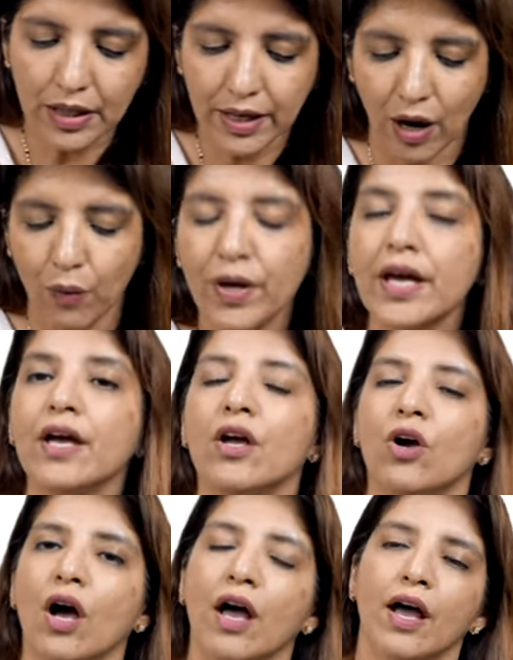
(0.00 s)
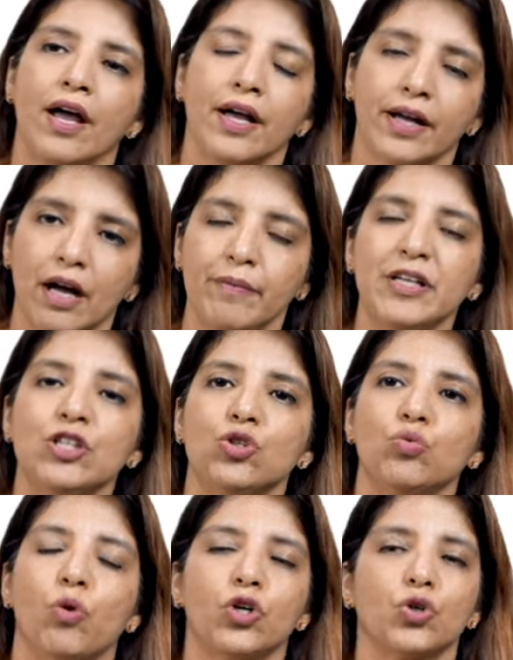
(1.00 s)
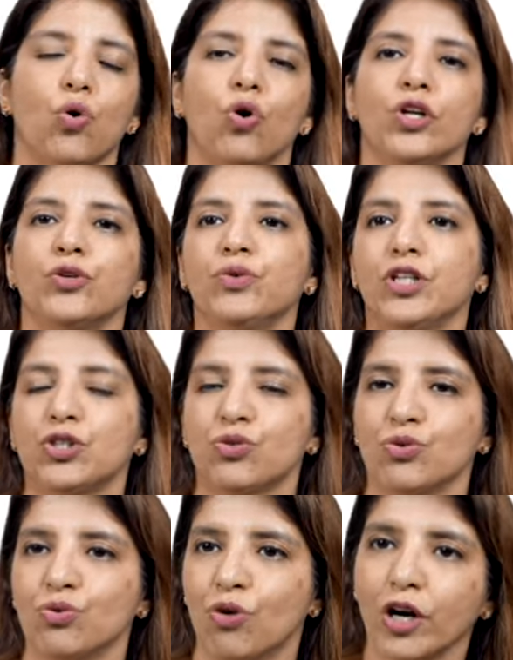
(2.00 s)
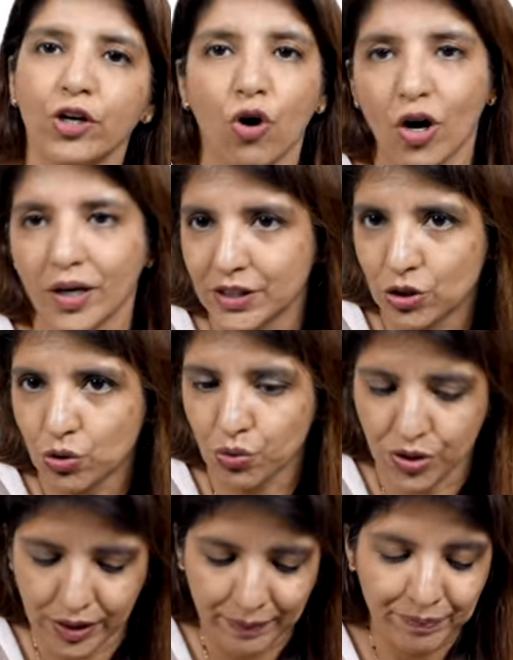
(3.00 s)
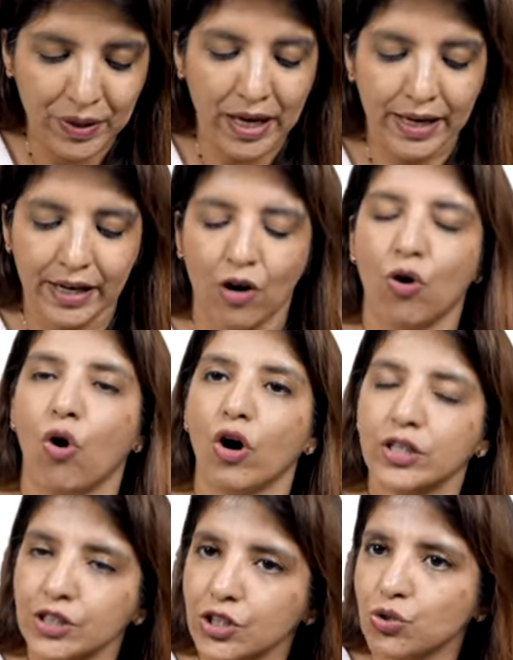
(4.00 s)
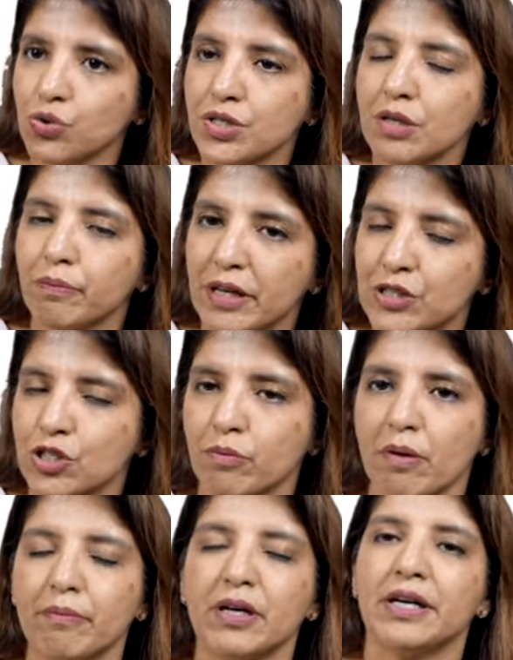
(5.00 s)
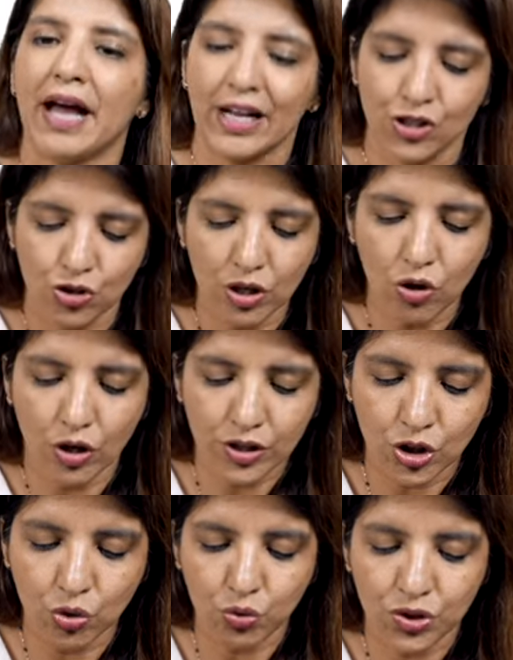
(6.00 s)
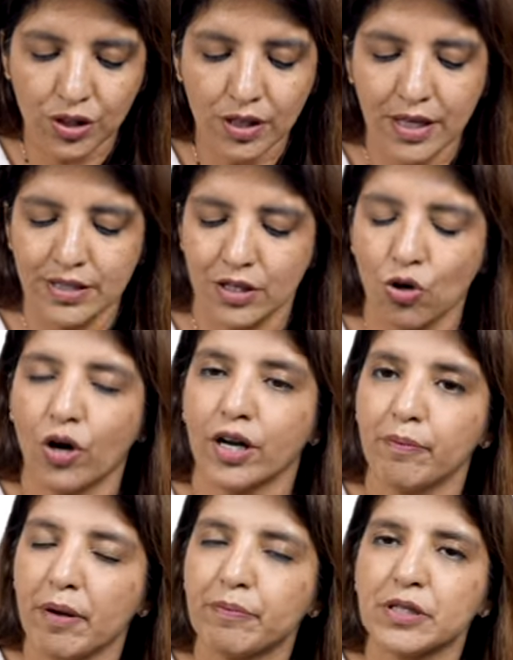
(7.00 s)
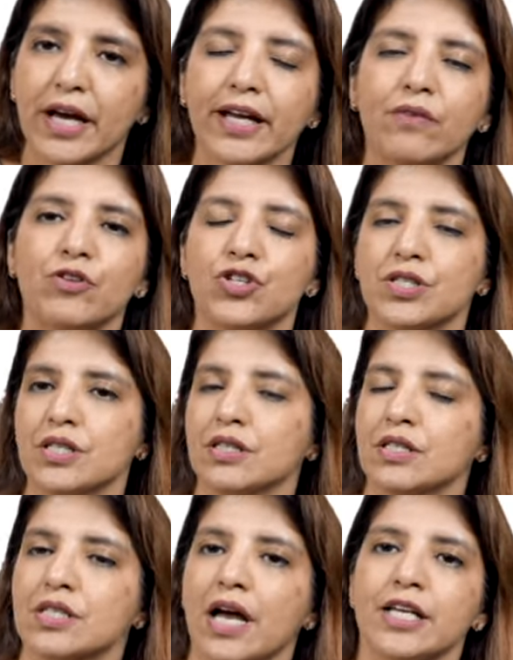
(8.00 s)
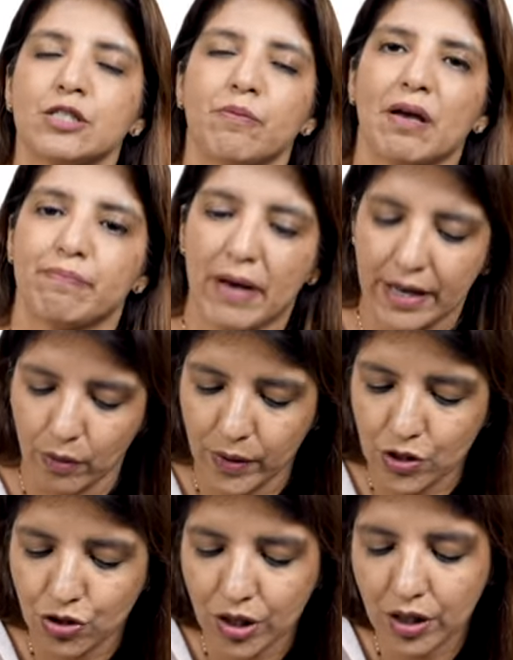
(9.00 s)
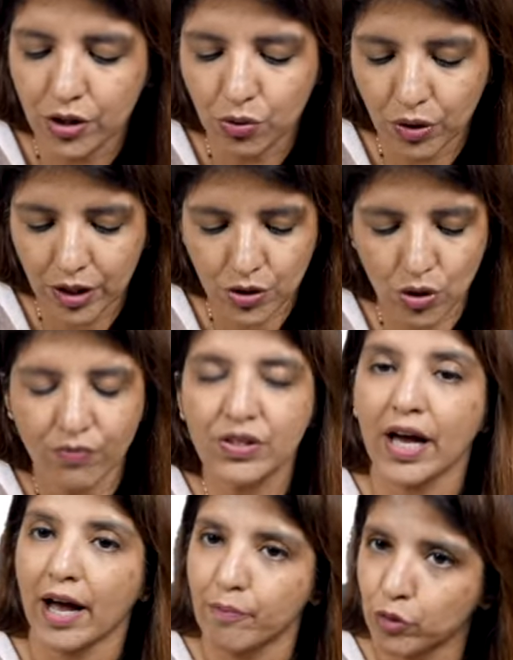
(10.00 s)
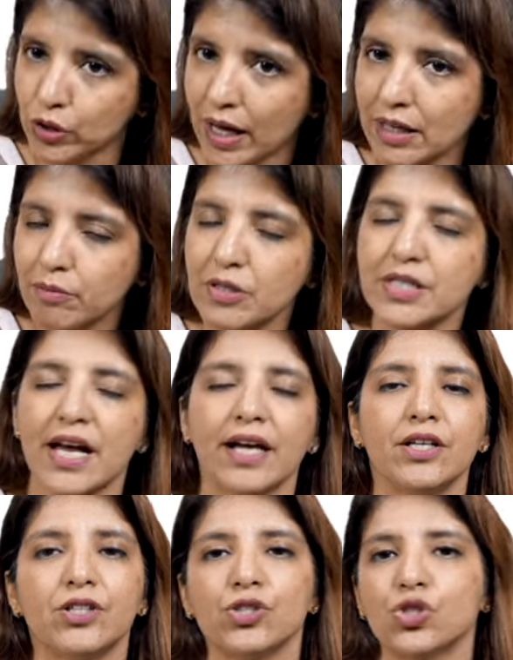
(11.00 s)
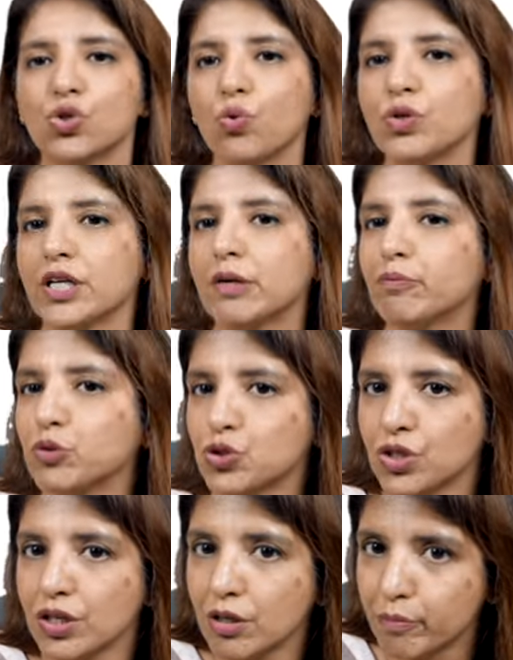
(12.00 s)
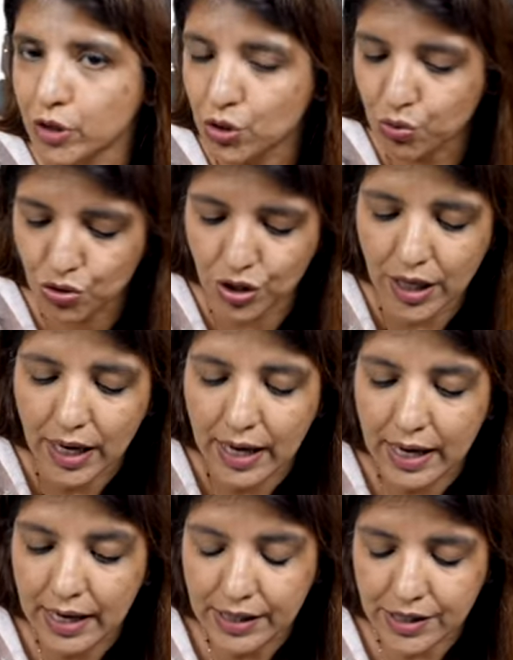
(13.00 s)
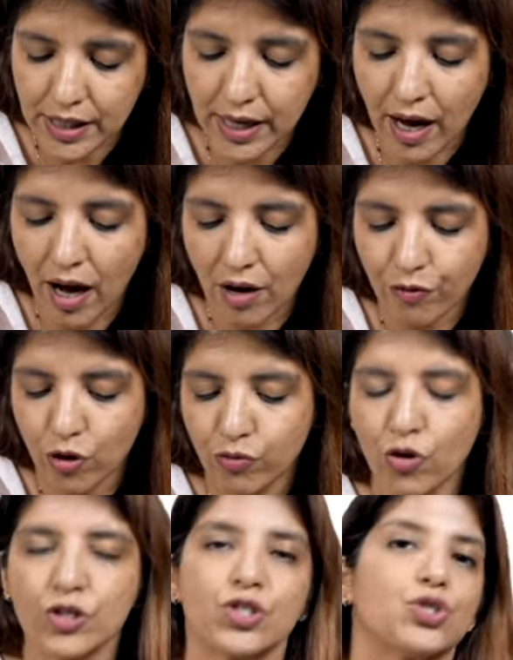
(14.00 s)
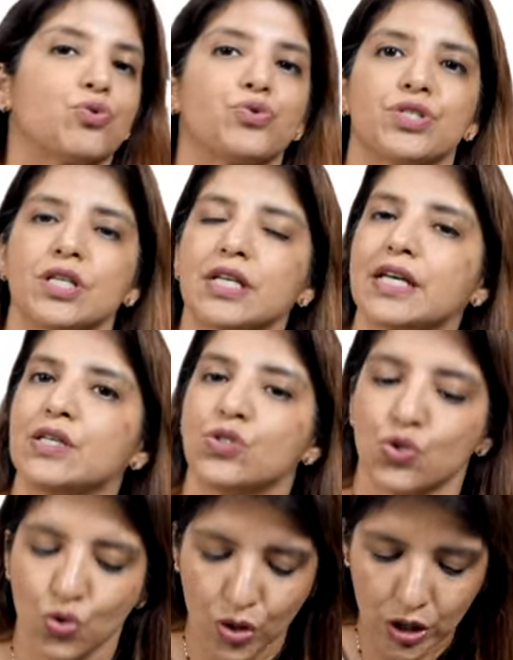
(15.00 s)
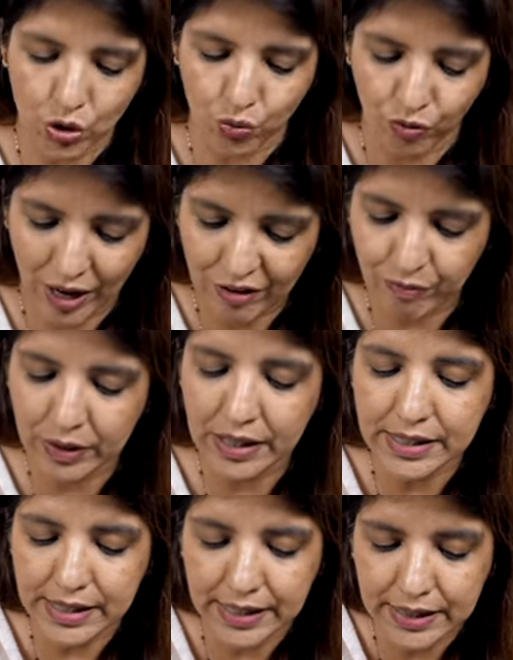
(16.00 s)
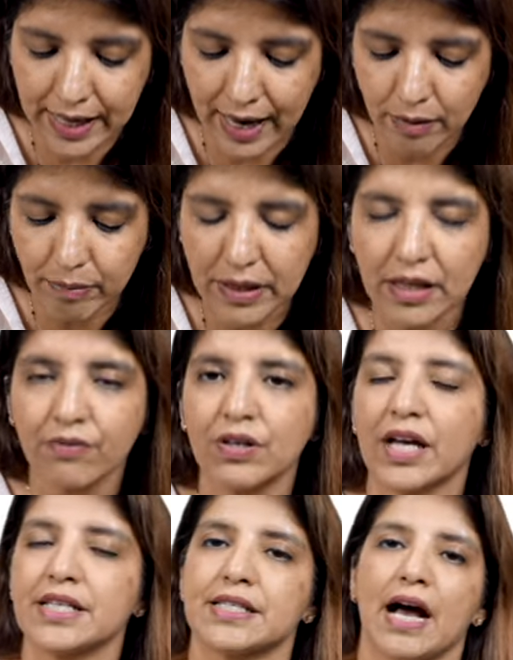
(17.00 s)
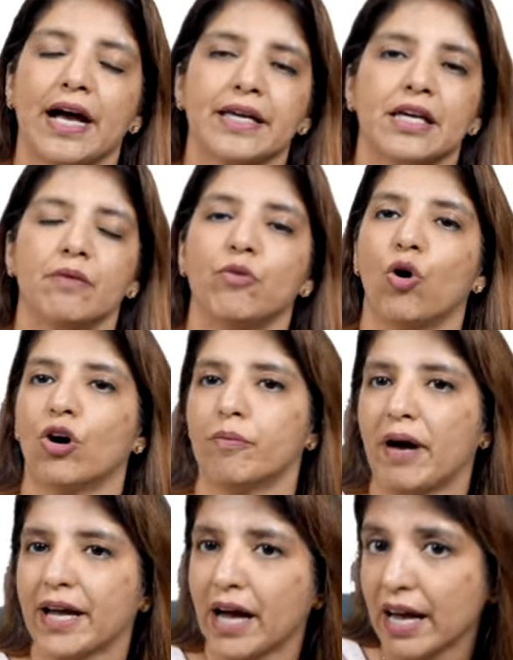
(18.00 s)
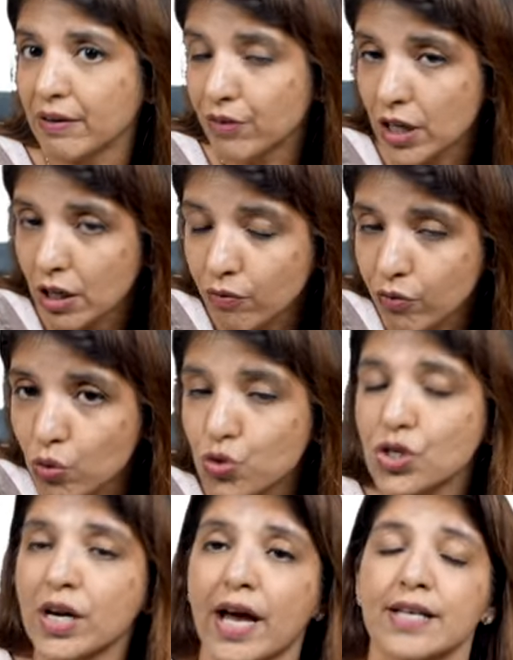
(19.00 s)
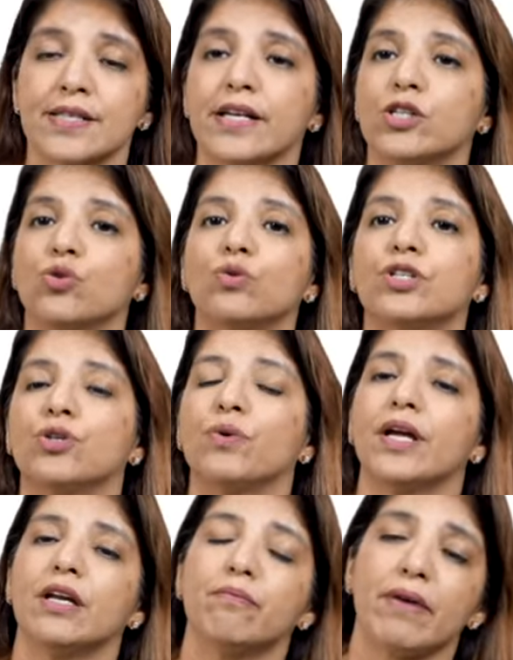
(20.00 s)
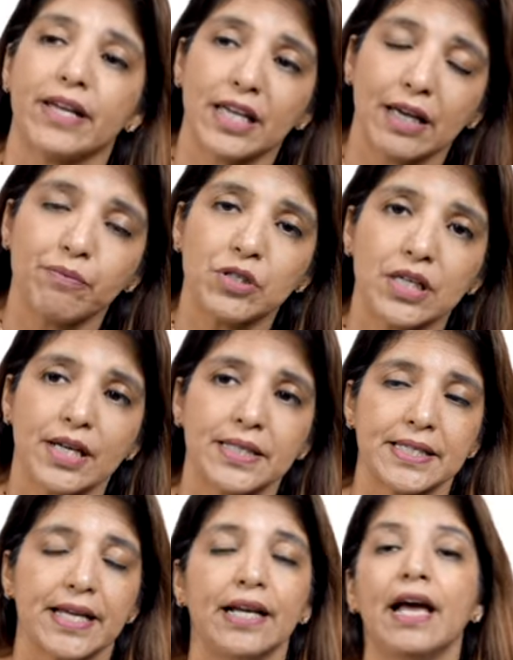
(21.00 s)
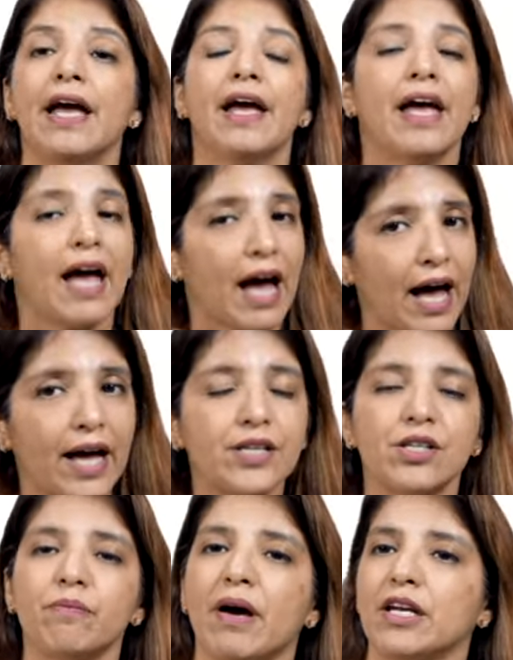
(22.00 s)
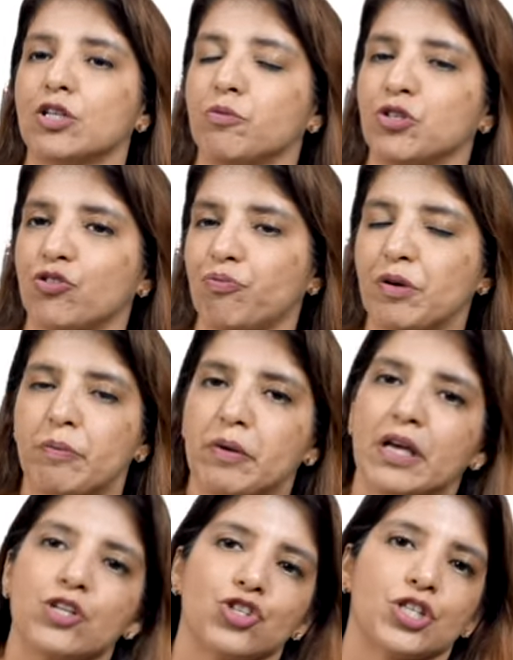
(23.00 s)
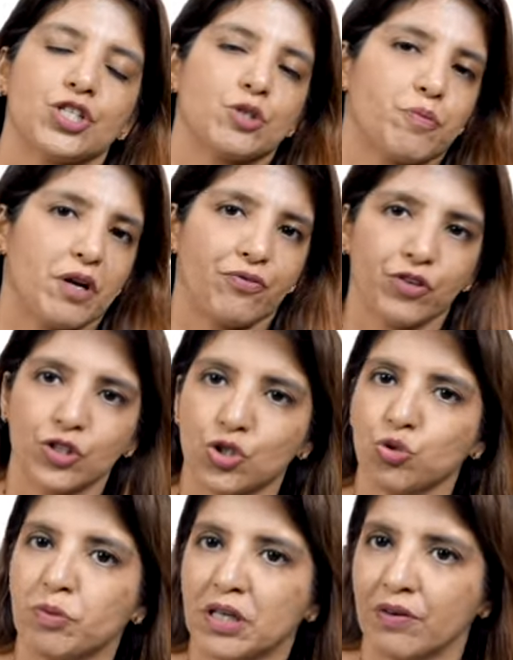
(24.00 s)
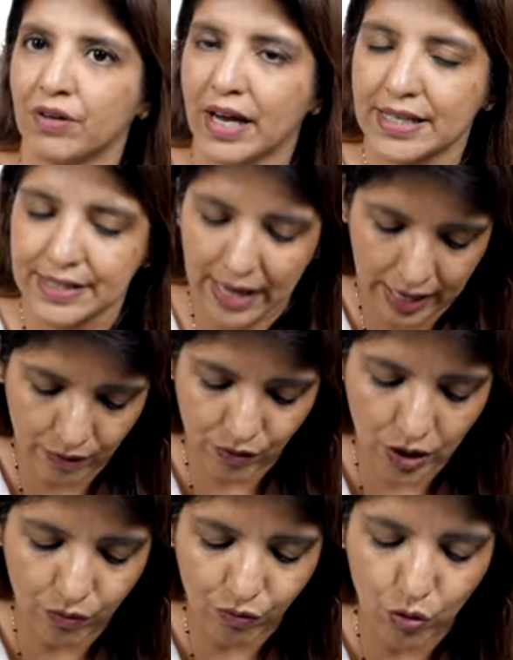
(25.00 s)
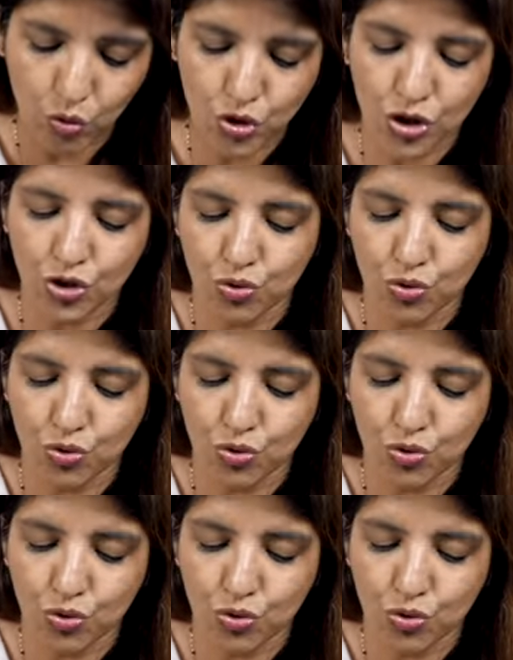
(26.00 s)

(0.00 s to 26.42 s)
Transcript: Now, coming to what all you need to know on oxytocin. Now, oxytocin, please remember, natural oxytocin is a nonapeptide which is synthesized by paraventricular nucleus of the hypothalamus and it is stored in posterior pituitary. T half of oxytocin is 3 to 5 minutes. It can be given as IM or by IV infusion, as I told you in AMTSL, and in management of PPH, it is preferred to be given as IV infusion.